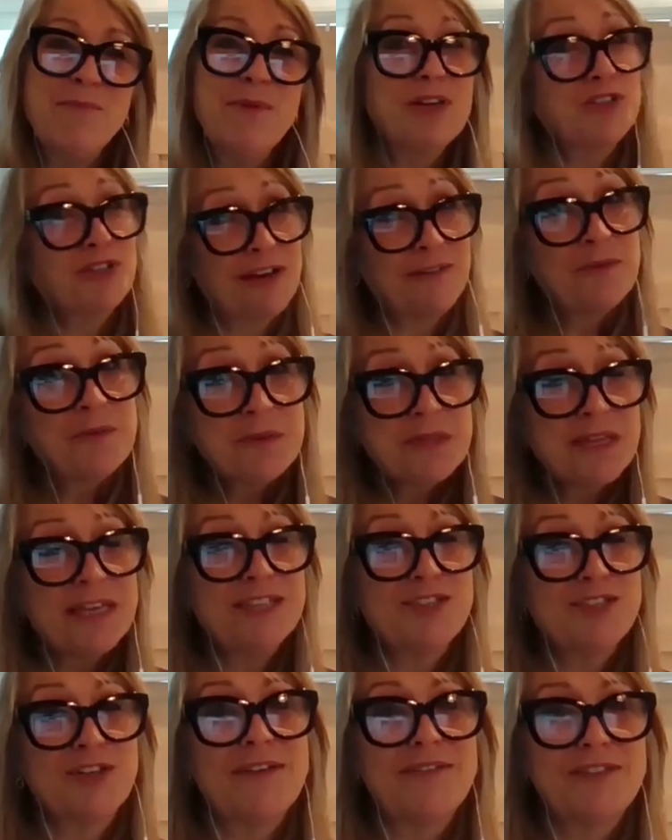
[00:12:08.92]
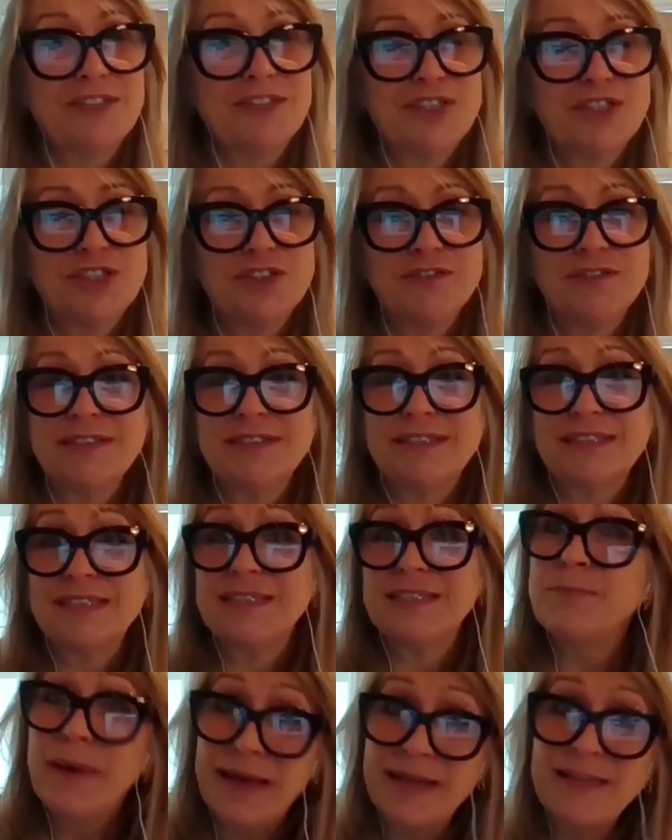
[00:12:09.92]
travel without travel insurance and
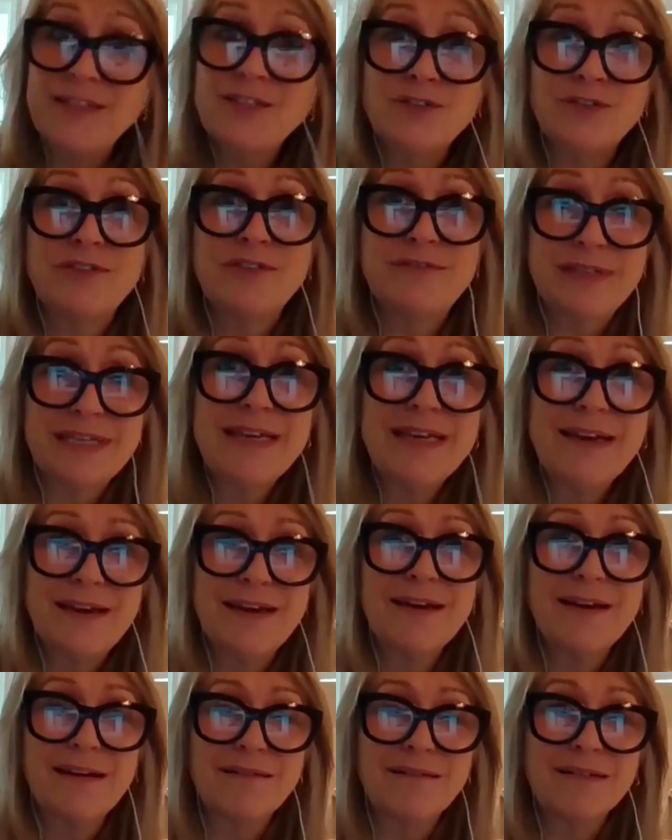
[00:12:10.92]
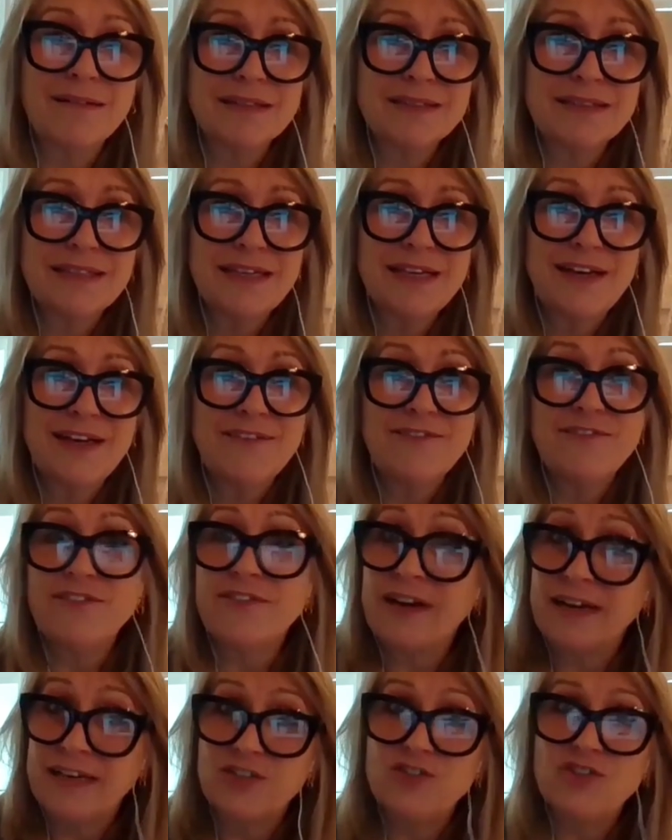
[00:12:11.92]
depend on their EHIC card for
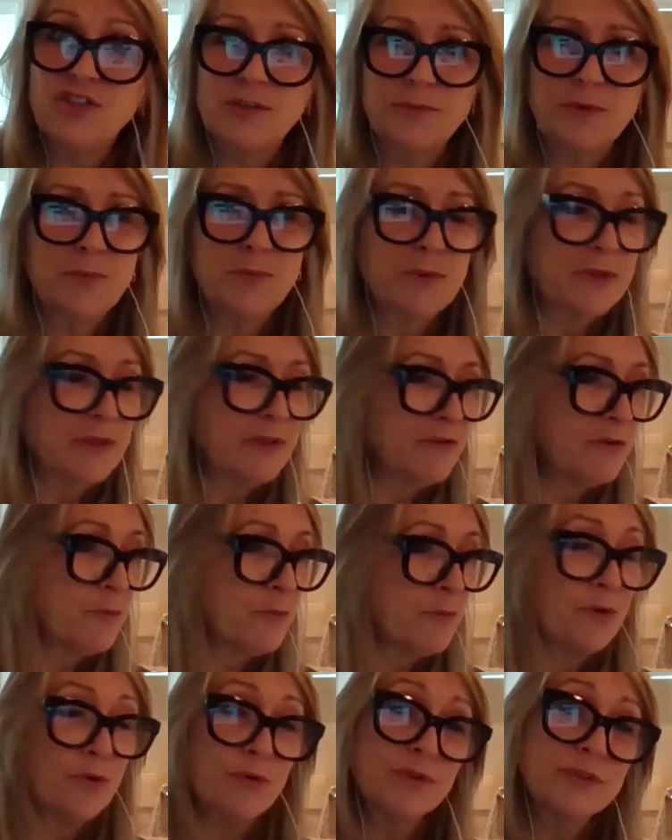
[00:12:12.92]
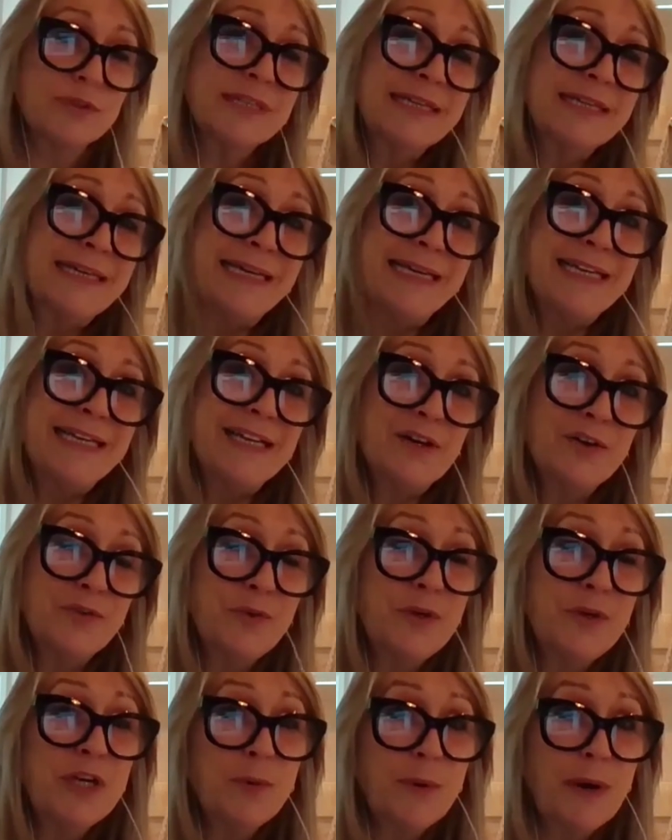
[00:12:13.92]
any treatment when they're abroad. Now, if
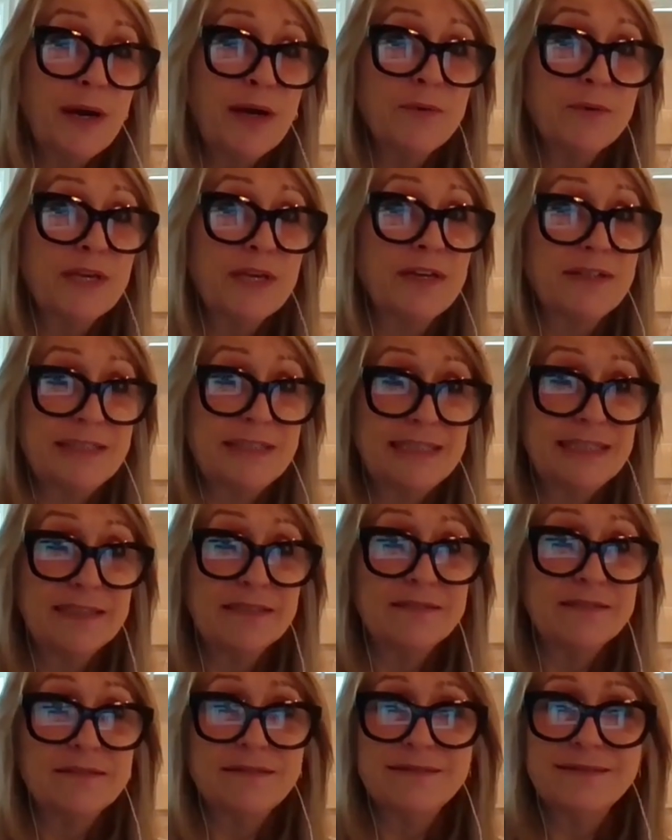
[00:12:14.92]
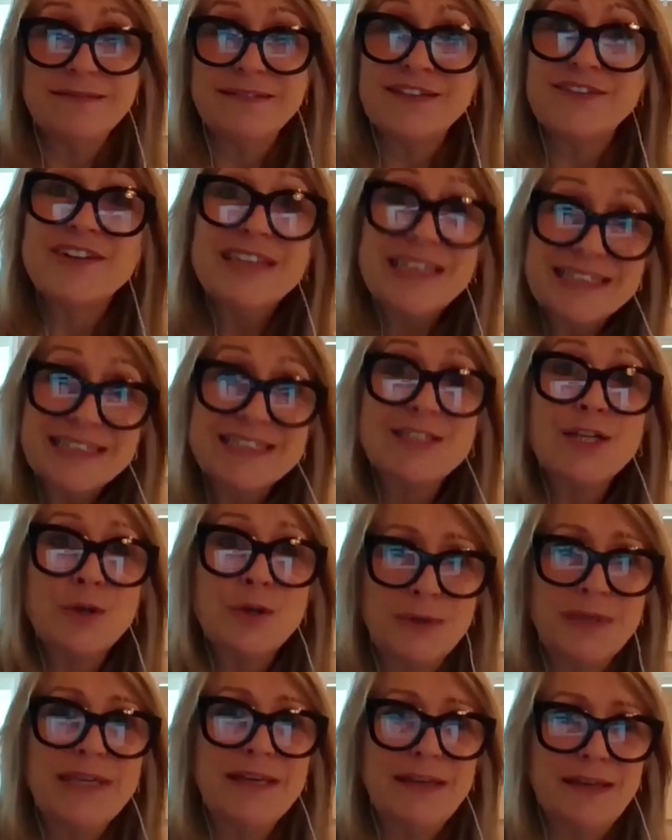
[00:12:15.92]
we go out without a deal, there is no
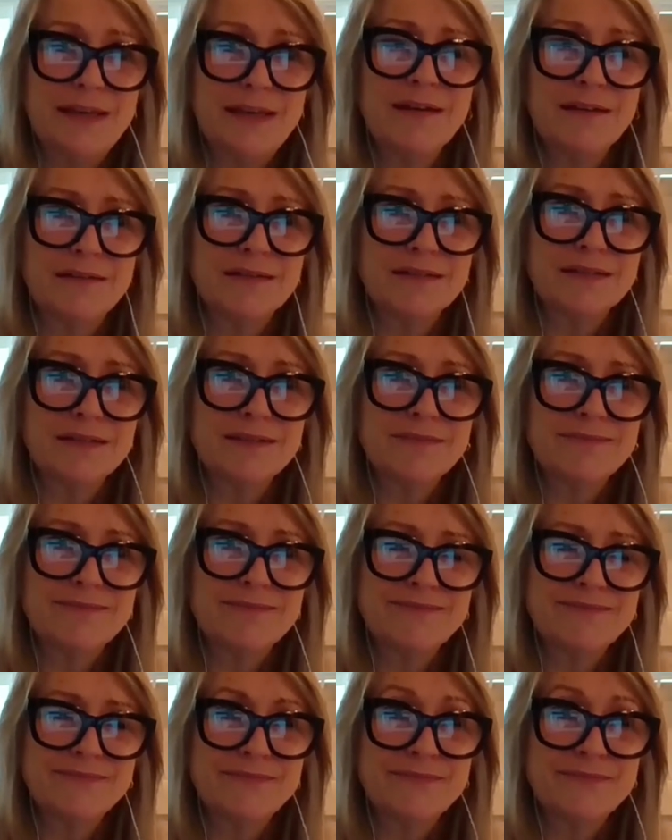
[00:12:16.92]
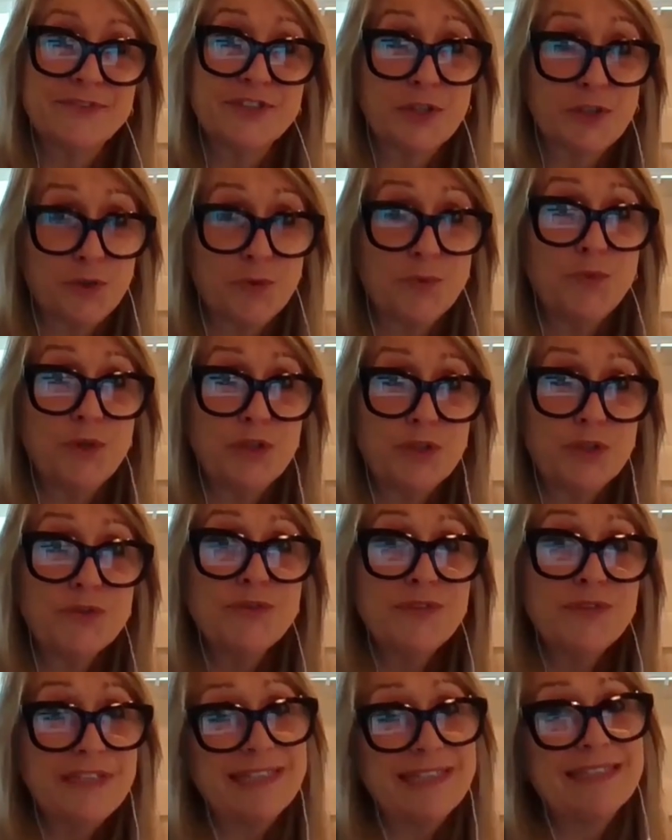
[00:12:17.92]
EHIC card, so you will
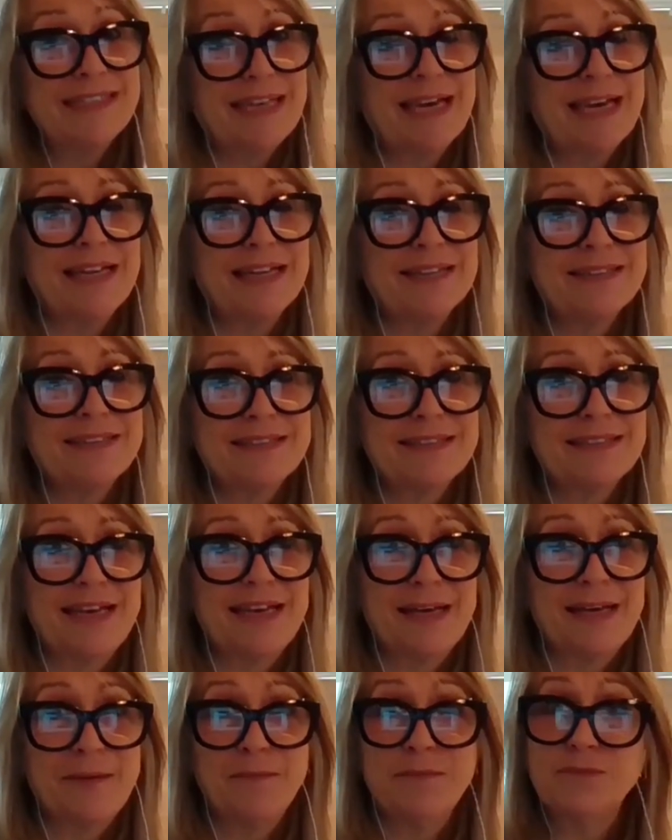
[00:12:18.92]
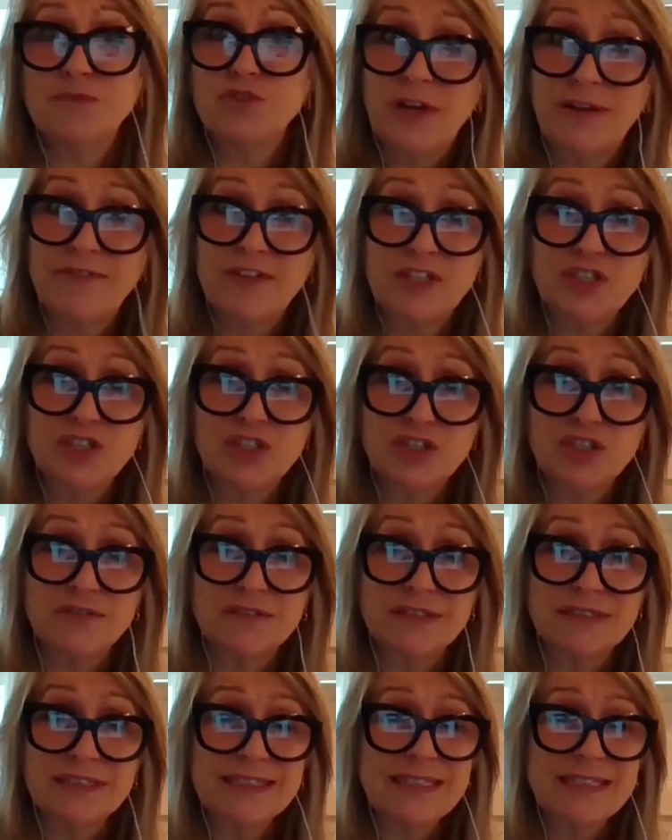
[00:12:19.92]
need to get travel
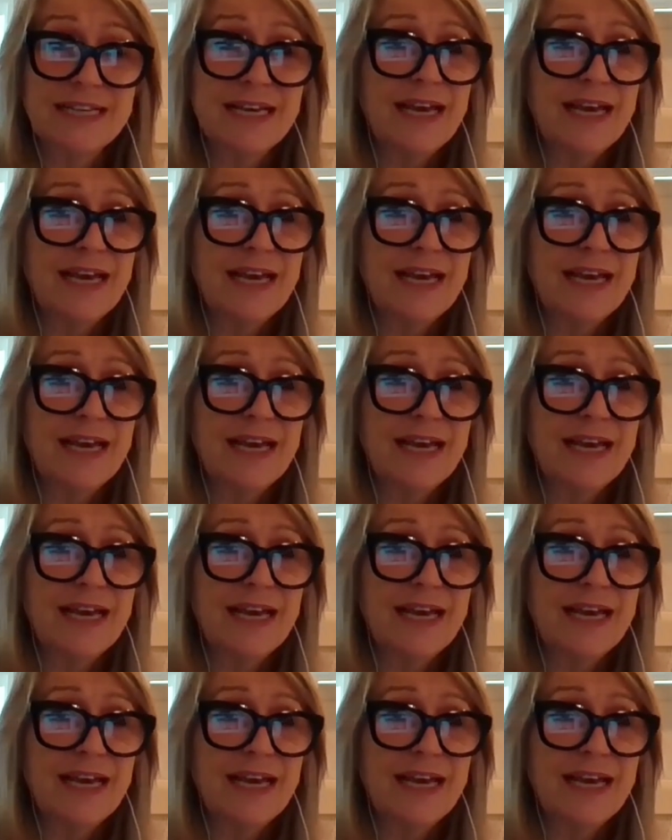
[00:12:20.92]
insurance.